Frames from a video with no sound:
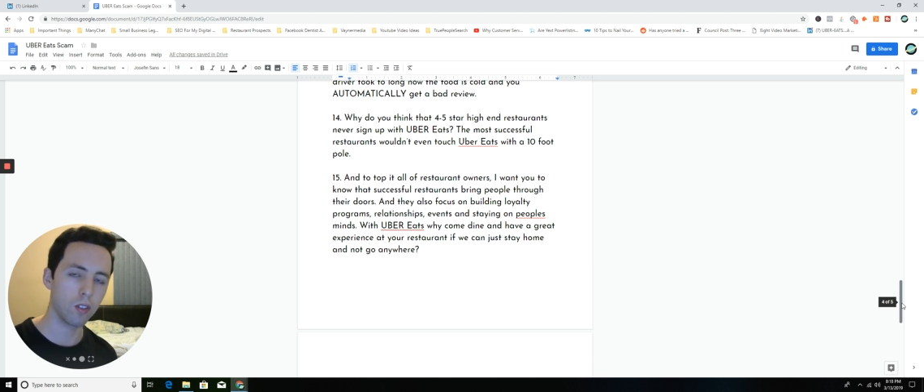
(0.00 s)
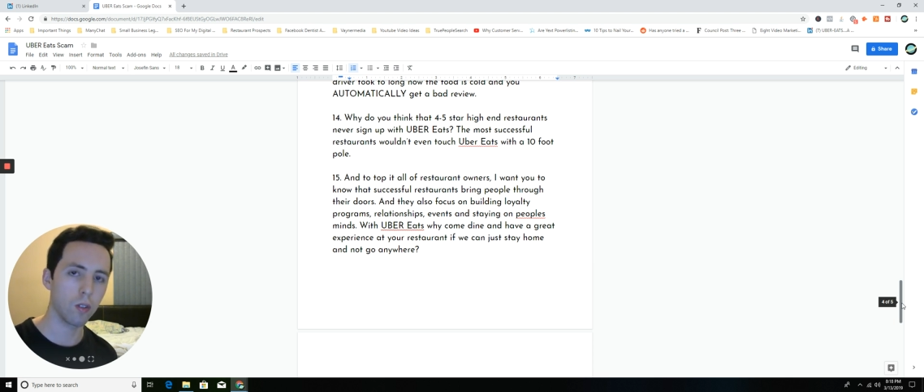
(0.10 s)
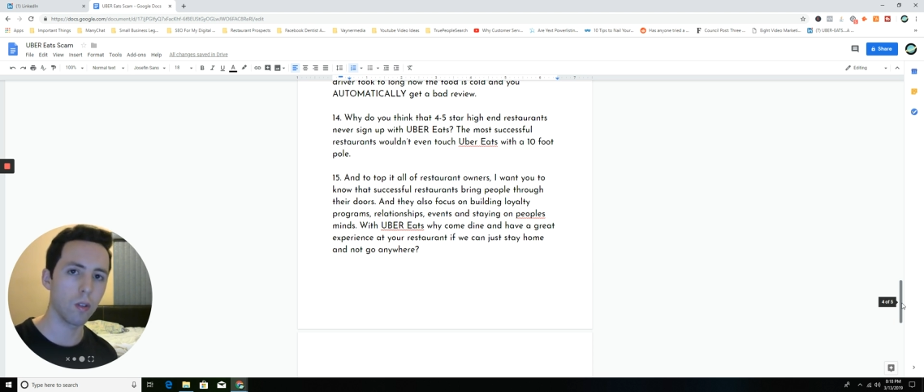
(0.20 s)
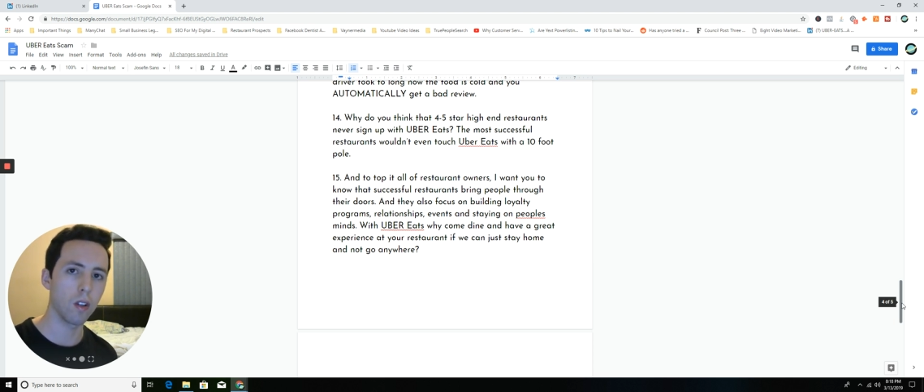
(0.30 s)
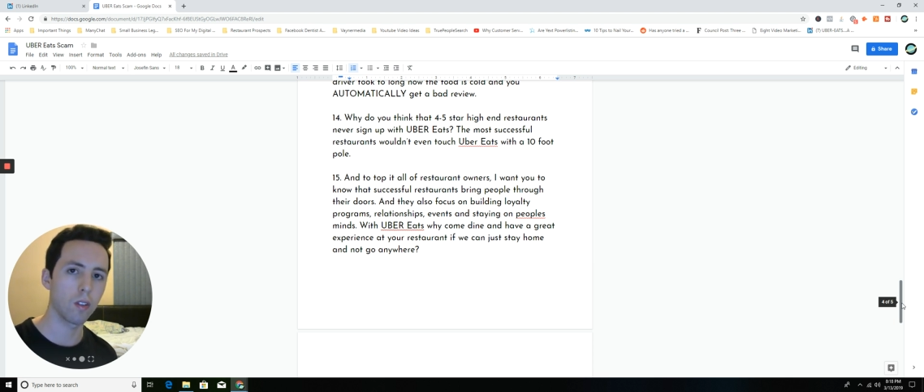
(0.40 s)

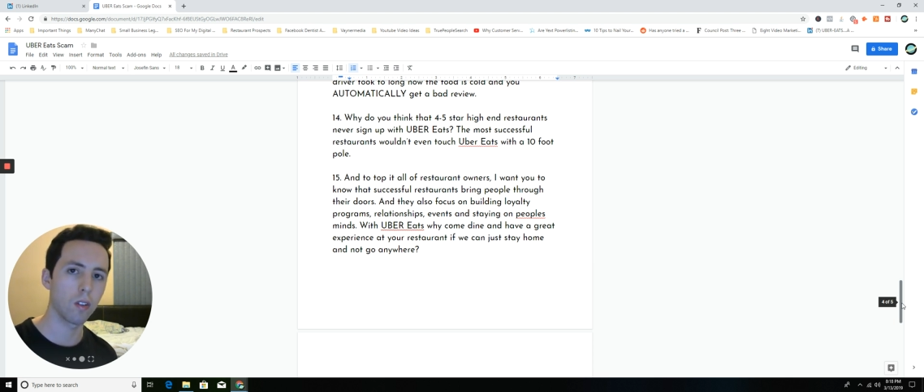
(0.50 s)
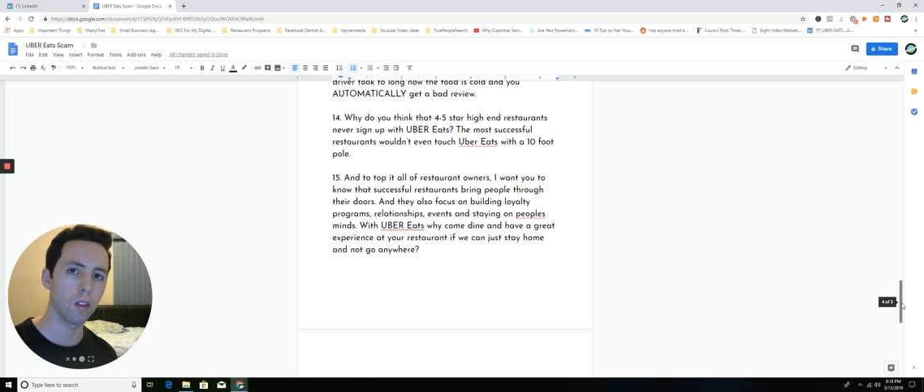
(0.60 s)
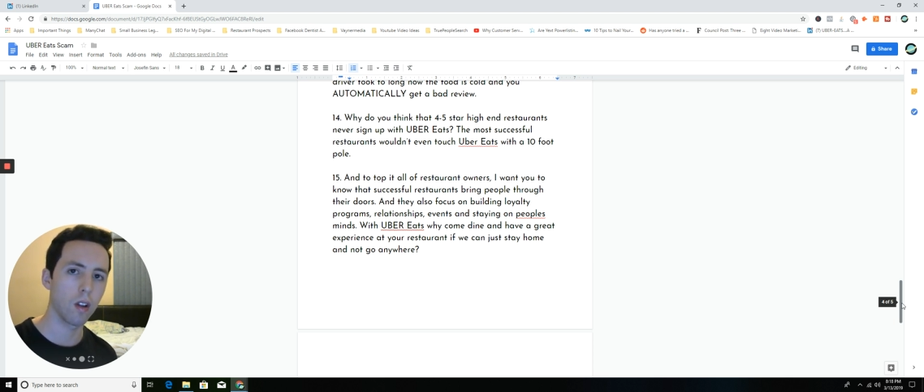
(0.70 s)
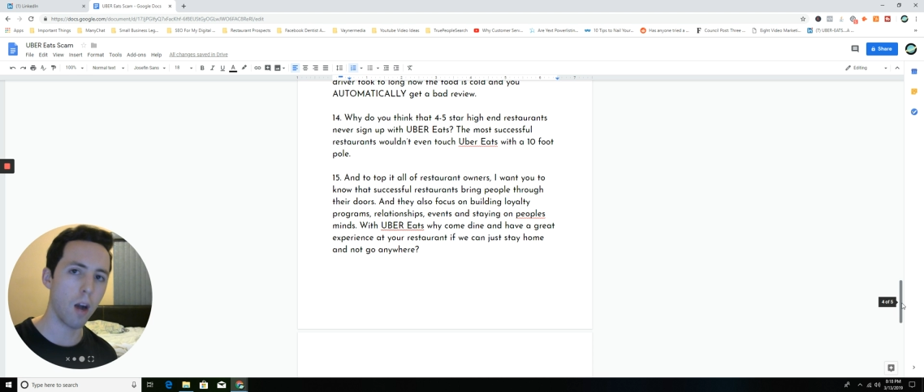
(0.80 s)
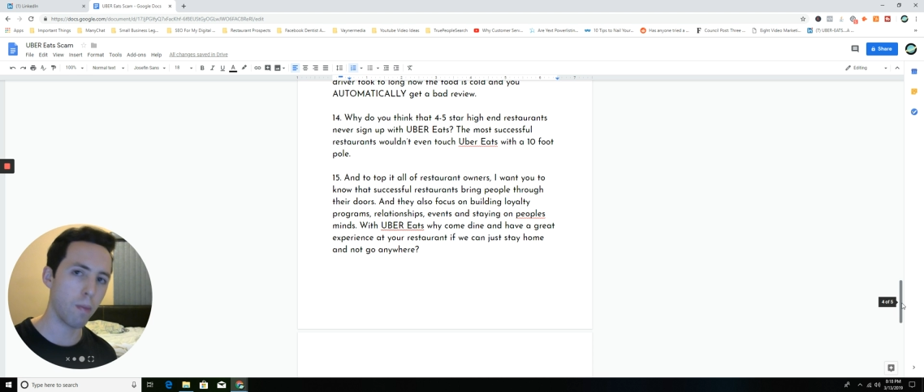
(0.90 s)
do this.
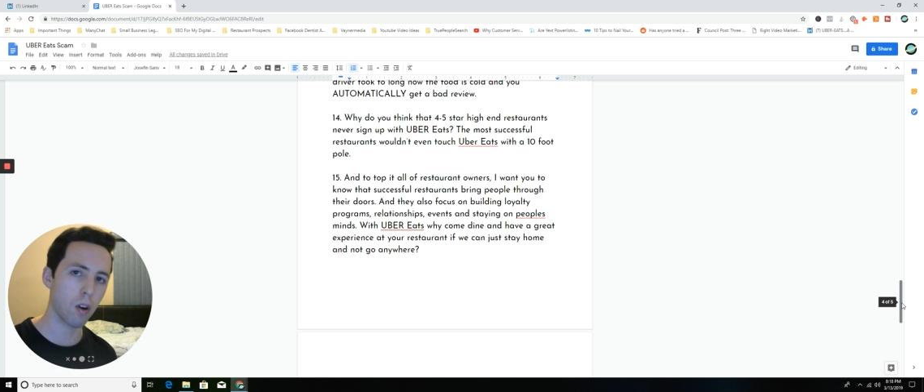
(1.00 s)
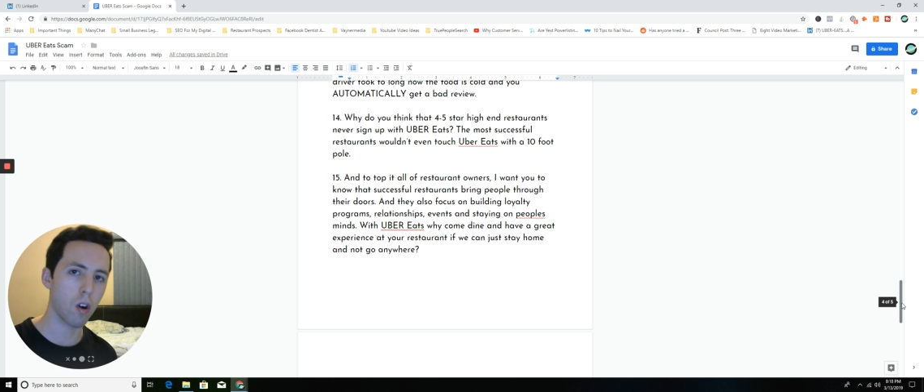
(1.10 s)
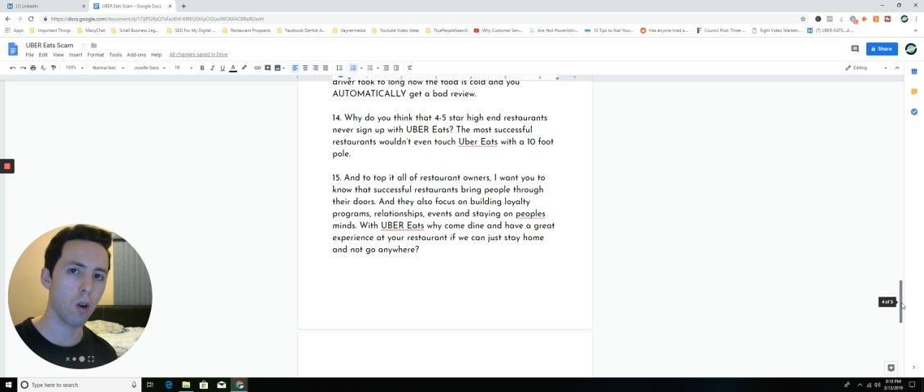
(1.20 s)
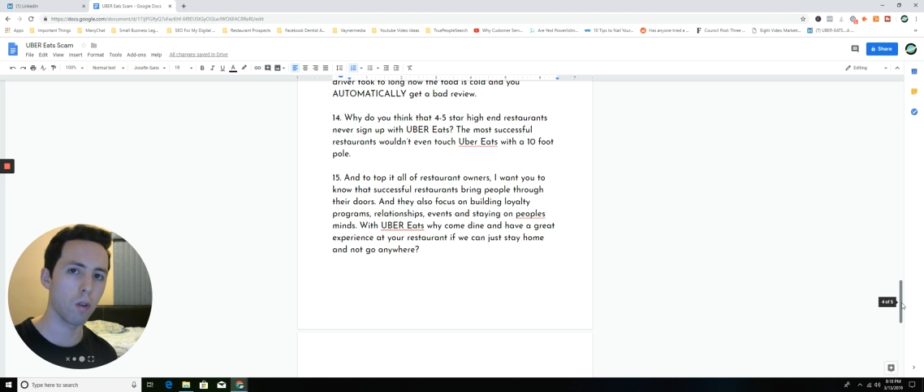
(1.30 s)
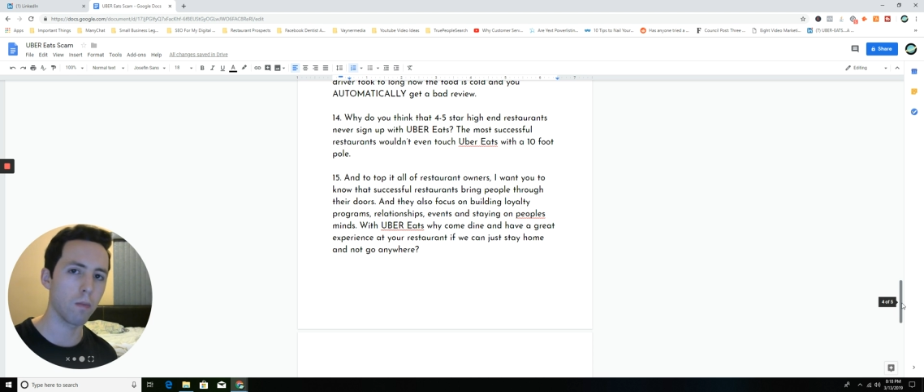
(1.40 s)
Hop on a
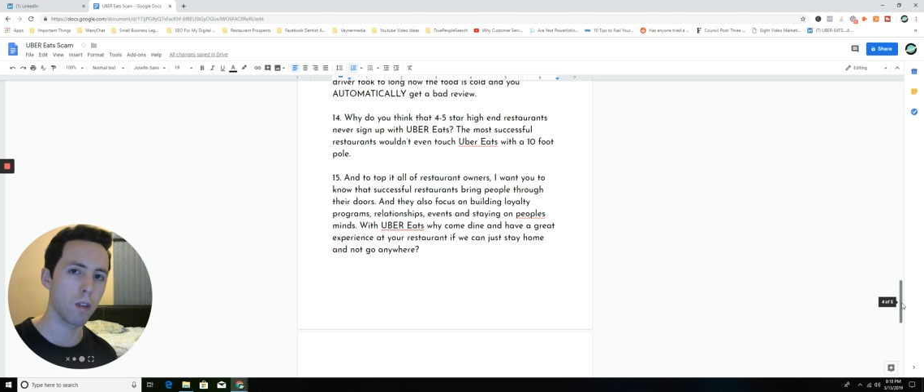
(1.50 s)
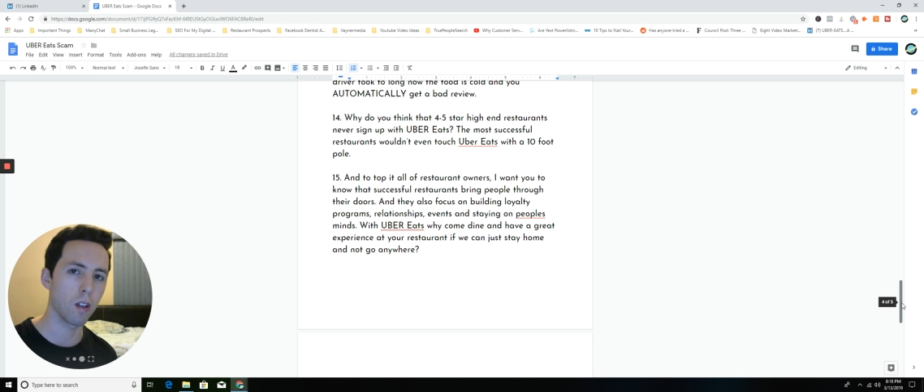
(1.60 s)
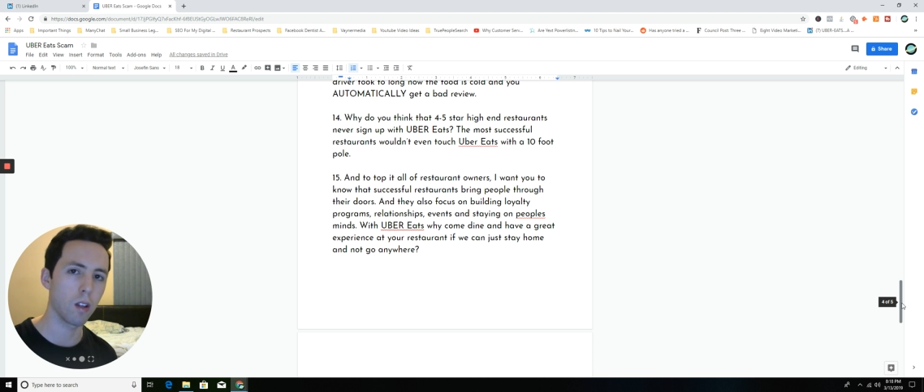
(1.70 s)
call with me.